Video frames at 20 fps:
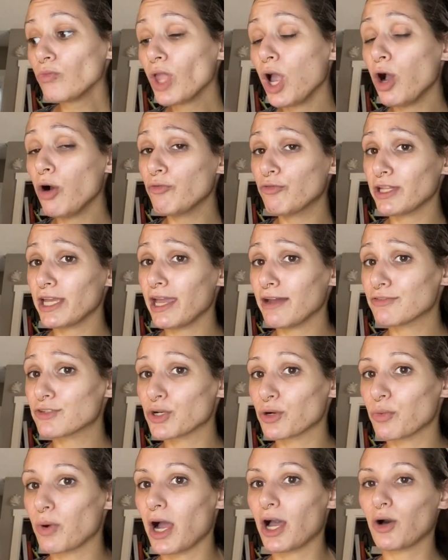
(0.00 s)
hopefully after
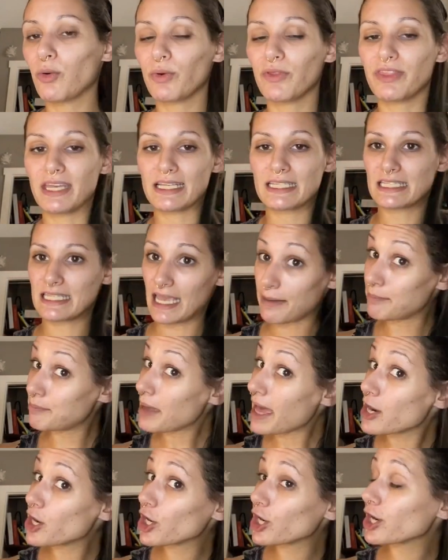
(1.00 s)
a while, when things get
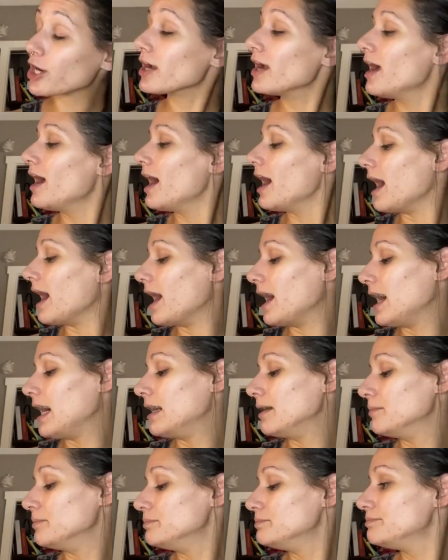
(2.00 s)
better,
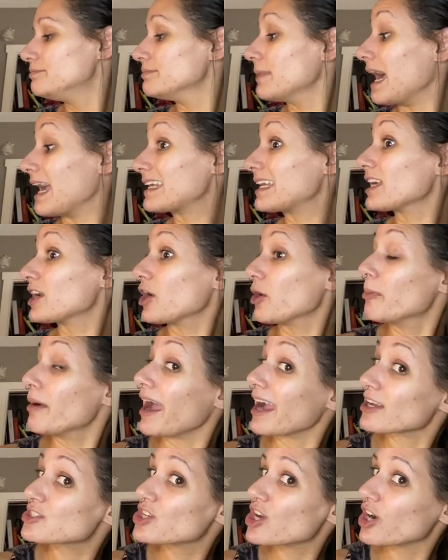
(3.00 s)
um, I can go
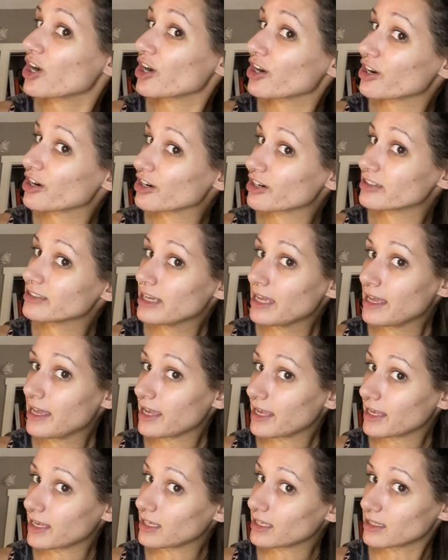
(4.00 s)
back to her
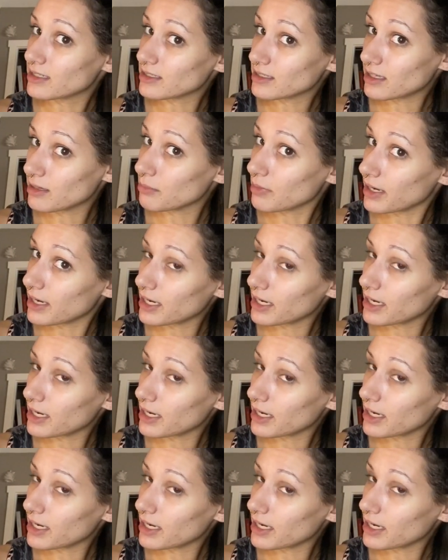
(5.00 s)
and get my